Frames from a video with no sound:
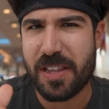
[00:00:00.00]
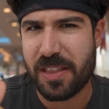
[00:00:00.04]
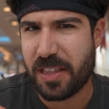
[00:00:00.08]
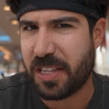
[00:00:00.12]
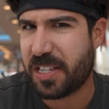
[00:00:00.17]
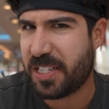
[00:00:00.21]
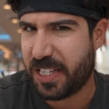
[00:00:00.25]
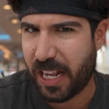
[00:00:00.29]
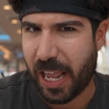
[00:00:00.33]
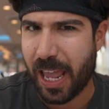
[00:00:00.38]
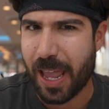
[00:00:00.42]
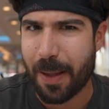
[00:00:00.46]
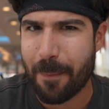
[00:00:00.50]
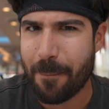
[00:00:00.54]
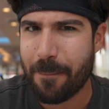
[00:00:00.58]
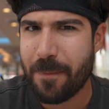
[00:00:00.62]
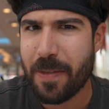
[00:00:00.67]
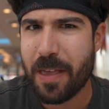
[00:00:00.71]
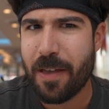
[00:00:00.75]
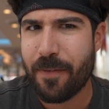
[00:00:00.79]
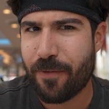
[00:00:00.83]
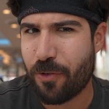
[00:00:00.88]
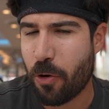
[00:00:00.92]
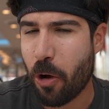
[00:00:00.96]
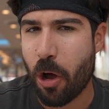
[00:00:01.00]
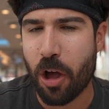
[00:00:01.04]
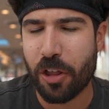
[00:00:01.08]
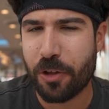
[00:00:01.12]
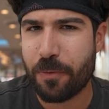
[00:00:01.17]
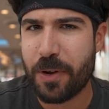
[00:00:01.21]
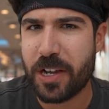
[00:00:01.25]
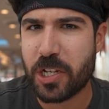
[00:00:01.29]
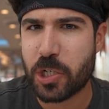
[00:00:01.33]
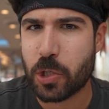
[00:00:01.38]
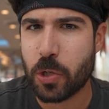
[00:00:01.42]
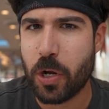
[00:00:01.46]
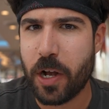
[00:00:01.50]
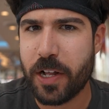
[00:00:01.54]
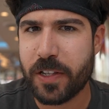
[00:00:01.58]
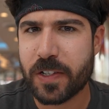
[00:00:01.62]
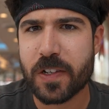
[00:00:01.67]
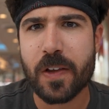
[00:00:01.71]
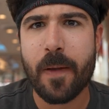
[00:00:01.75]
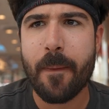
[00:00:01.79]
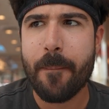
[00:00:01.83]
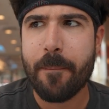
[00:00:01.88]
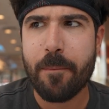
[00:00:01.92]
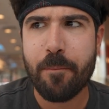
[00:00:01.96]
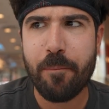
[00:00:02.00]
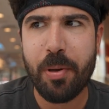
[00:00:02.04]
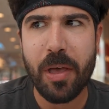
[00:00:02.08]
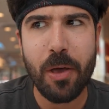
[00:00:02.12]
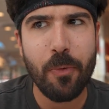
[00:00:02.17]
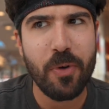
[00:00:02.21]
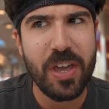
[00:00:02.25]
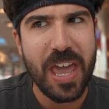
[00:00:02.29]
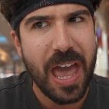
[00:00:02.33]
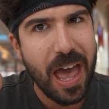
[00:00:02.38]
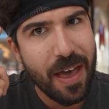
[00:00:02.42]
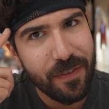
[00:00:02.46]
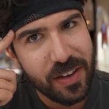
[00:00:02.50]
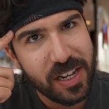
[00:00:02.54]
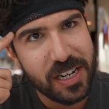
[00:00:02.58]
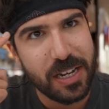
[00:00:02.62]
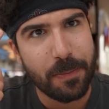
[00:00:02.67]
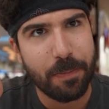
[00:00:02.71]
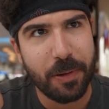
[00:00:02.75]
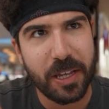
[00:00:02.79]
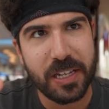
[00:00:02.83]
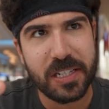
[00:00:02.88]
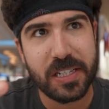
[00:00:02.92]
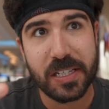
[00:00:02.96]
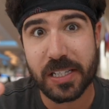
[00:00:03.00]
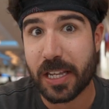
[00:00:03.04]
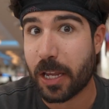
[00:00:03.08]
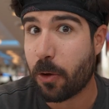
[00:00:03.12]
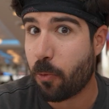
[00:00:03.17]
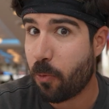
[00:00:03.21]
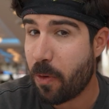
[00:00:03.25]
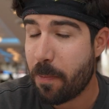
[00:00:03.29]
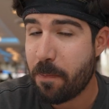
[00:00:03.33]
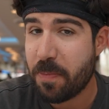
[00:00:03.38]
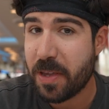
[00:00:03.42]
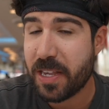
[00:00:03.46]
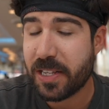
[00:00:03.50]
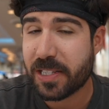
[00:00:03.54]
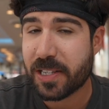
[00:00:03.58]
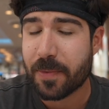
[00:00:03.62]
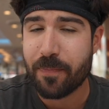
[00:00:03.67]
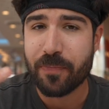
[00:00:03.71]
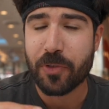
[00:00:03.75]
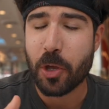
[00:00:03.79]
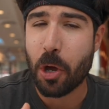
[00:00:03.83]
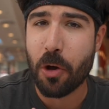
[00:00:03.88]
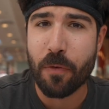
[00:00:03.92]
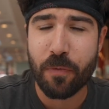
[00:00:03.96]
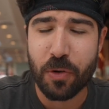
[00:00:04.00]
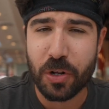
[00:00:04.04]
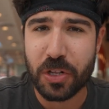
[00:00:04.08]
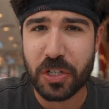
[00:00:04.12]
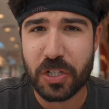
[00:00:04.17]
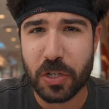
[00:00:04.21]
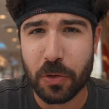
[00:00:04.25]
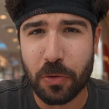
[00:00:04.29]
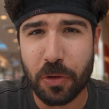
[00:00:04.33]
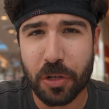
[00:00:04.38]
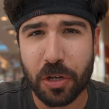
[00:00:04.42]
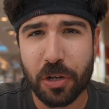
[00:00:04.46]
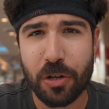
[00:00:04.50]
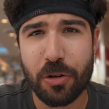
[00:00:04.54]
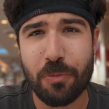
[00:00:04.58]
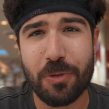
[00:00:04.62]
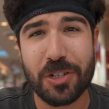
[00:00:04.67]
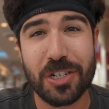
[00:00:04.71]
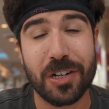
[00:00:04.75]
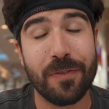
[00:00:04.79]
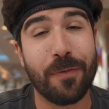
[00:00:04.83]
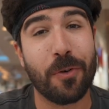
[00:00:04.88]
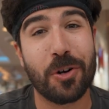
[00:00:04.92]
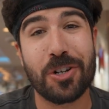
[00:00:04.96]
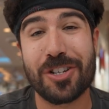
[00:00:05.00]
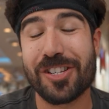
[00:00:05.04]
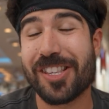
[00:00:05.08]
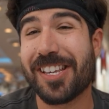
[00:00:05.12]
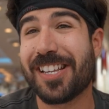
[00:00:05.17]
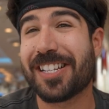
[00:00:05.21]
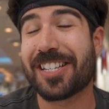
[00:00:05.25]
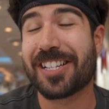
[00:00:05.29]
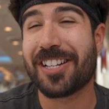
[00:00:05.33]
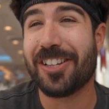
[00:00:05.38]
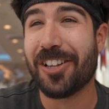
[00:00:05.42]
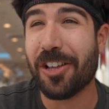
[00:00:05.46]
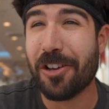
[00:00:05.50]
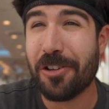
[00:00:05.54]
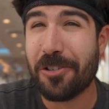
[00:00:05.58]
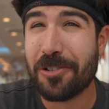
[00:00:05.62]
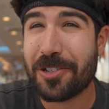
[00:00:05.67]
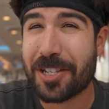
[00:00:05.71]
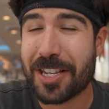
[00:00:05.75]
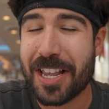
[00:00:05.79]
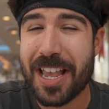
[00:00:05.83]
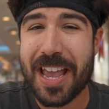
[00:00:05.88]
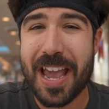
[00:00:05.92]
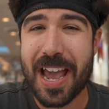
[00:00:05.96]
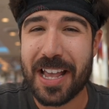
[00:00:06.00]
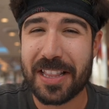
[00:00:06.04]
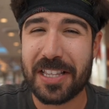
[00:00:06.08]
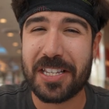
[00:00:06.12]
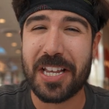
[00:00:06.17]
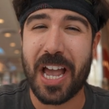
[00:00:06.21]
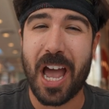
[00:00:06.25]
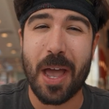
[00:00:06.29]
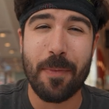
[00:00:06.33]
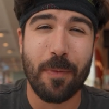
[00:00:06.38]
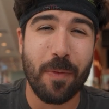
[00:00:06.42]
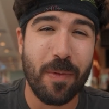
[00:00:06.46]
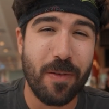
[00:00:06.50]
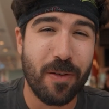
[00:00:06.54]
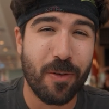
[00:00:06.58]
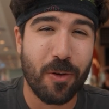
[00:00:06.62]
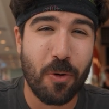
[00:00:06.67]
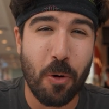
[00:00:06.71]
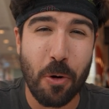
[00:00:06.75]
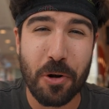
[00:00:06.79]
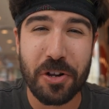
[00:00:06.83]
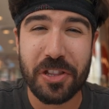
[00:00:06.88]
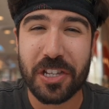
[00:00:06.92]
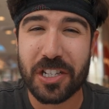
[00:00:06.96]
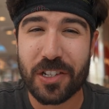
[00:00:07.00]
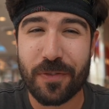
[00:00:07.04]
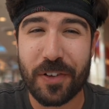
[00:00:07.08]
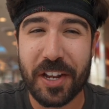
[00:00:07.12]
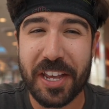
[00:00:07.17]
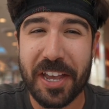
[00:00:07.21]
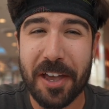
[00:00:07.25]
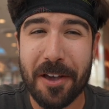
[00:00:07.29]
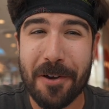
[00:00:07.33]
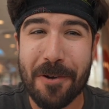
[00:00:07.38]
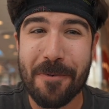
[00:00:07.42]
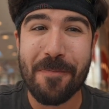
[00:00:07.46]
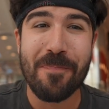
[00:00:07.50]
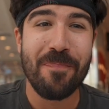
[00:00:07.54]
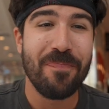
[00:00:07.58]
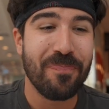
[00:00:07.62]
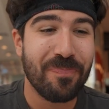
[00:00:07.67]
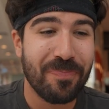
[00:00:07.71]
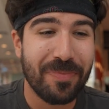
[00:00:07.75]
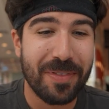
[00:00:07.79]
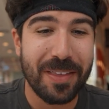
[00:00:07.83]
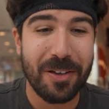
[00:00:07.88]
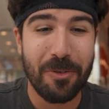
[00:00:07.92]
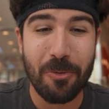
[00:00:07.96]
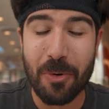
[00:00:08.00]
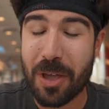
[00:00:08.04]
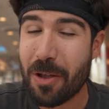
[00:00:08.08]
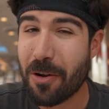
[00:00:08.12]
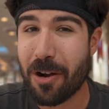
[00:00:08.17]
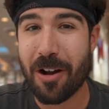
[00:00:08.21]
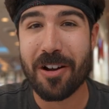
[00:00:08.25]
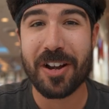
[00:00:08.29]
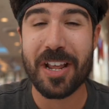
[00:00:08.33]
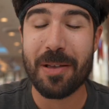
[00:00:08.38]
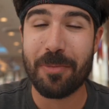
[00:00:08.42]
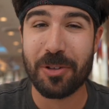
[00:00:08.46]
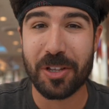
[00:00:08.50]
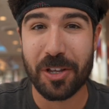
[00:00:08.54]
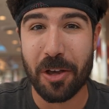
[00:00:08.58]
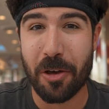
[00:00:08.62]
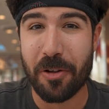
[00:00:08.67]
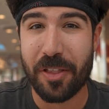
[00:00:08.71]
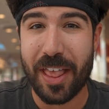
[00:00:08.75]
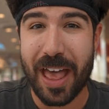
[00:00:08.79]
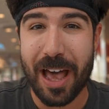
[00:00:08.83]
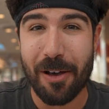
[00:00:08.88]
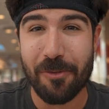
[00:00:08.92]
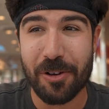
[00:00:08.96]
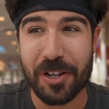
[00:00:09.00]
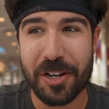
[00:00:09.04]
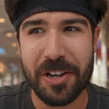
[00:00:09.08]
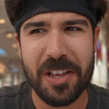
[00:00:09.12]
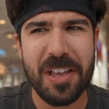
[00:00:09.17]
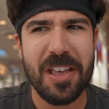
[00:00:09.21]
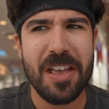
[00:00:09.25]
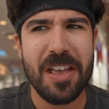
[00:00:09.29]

the same for all the restaurants. But we have eaten at places like Wimpy's over in Toon Lagoon, which unfortunately is closed at the time when we were recording this video. We aren't able to go to that one.